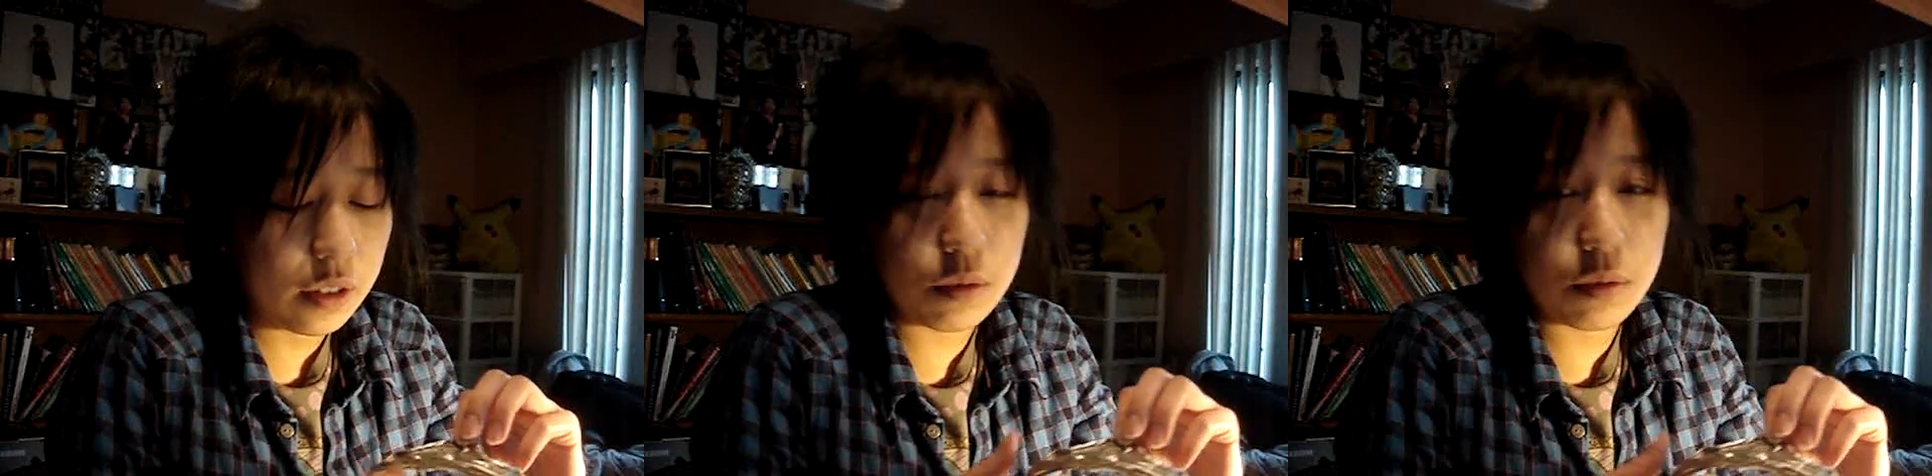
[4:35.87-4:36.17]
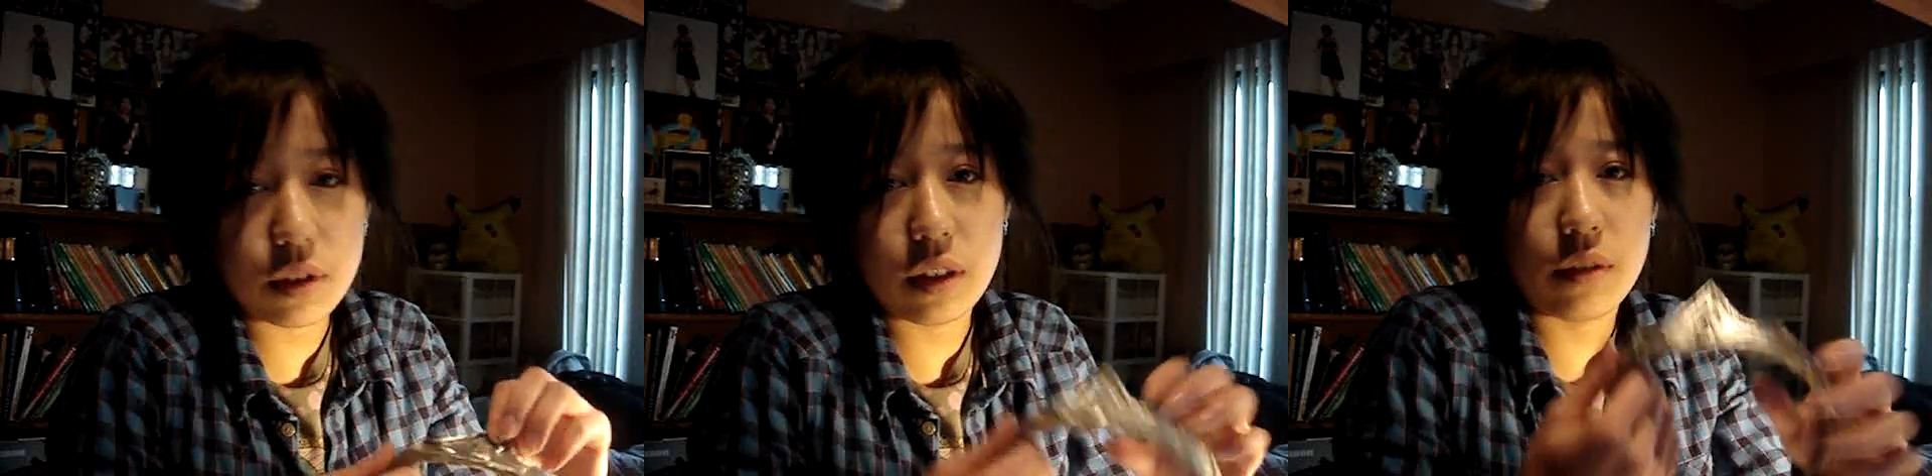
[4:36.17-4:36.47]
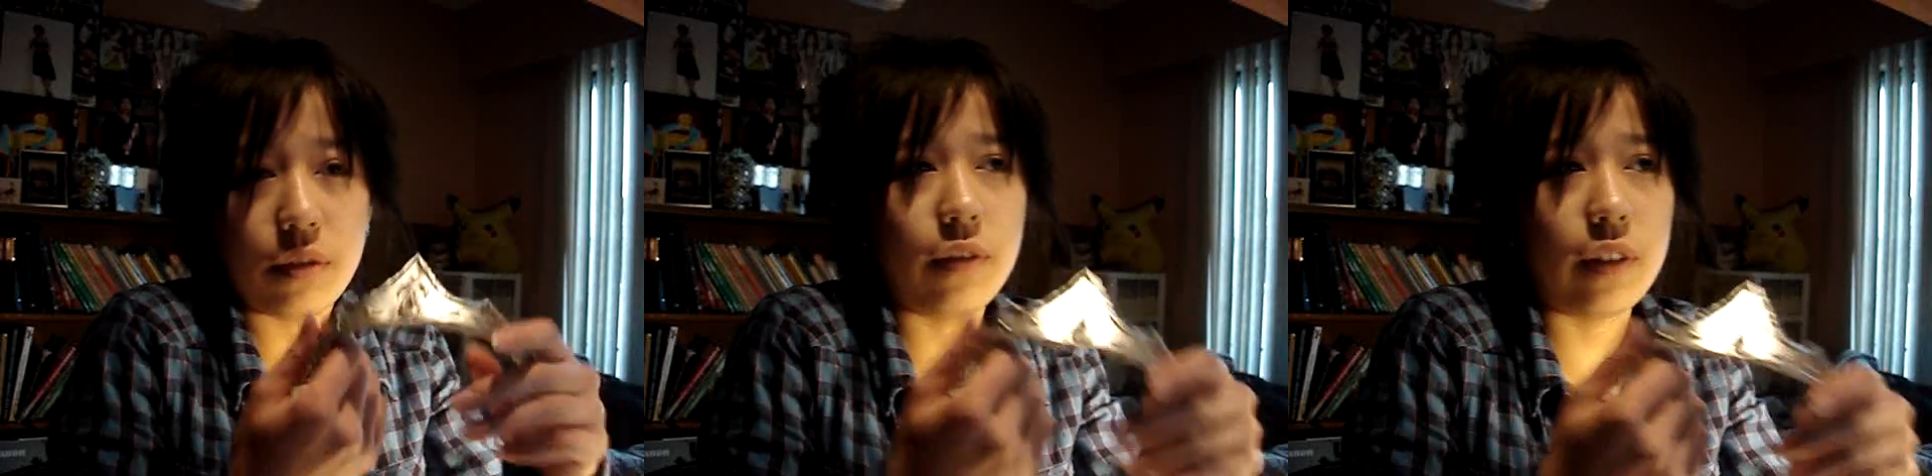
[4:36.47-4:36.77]
used
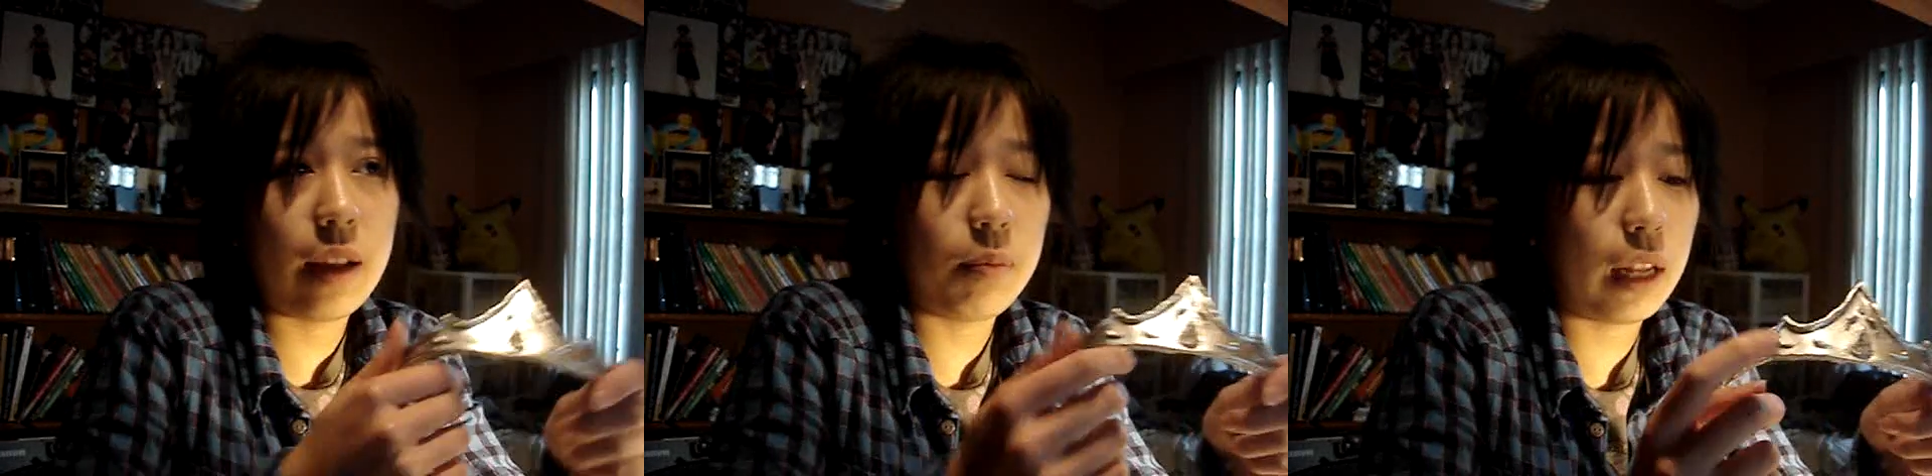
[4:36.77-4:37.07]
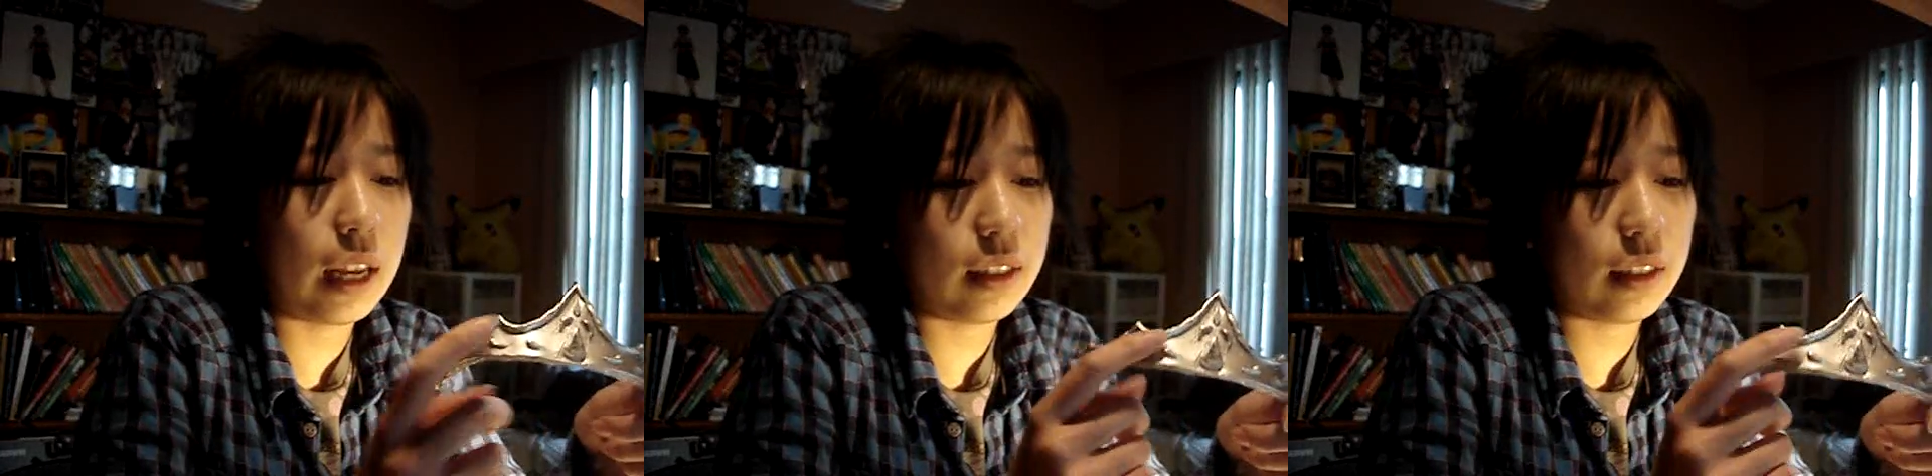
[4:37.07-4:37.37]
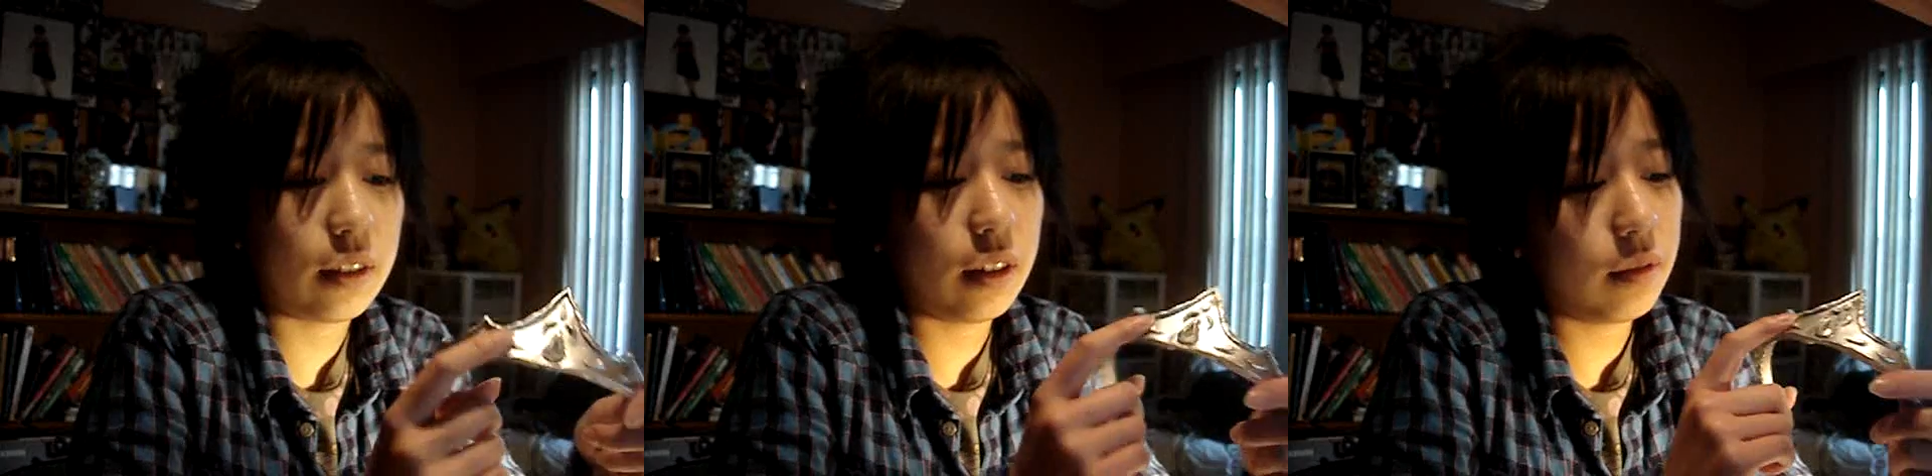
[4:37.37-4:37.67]
the flat
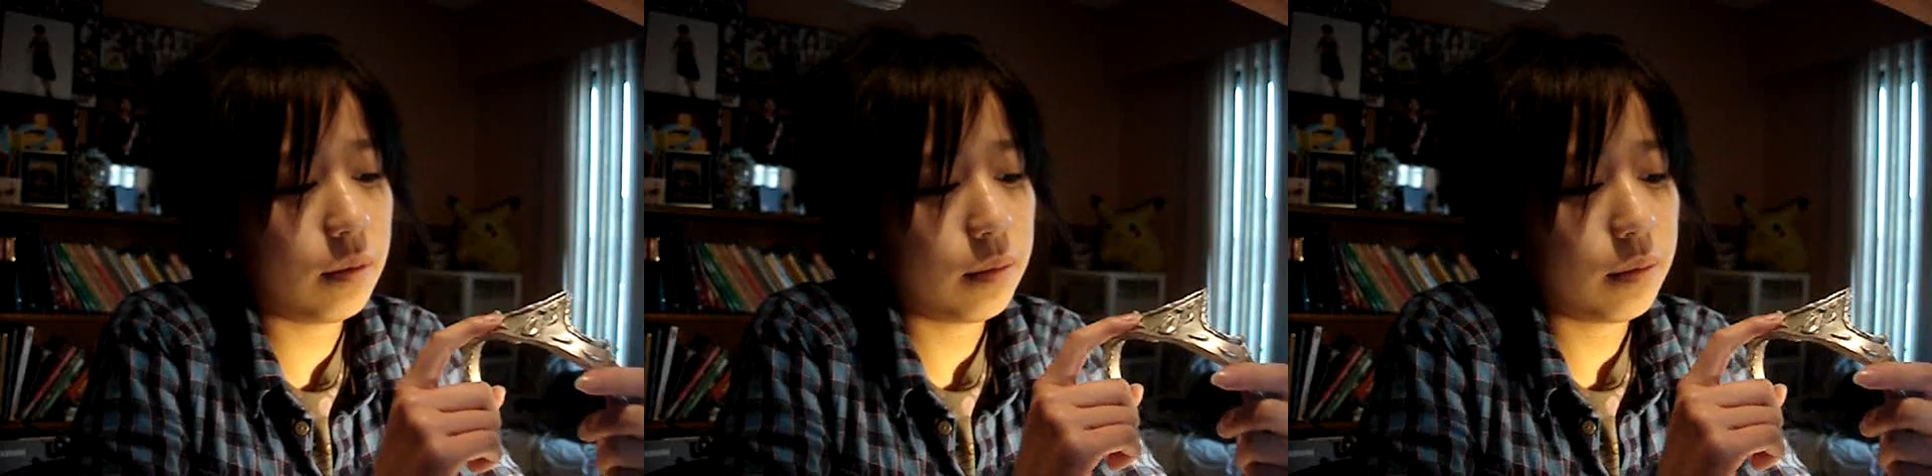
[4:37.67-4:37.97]
plastic side,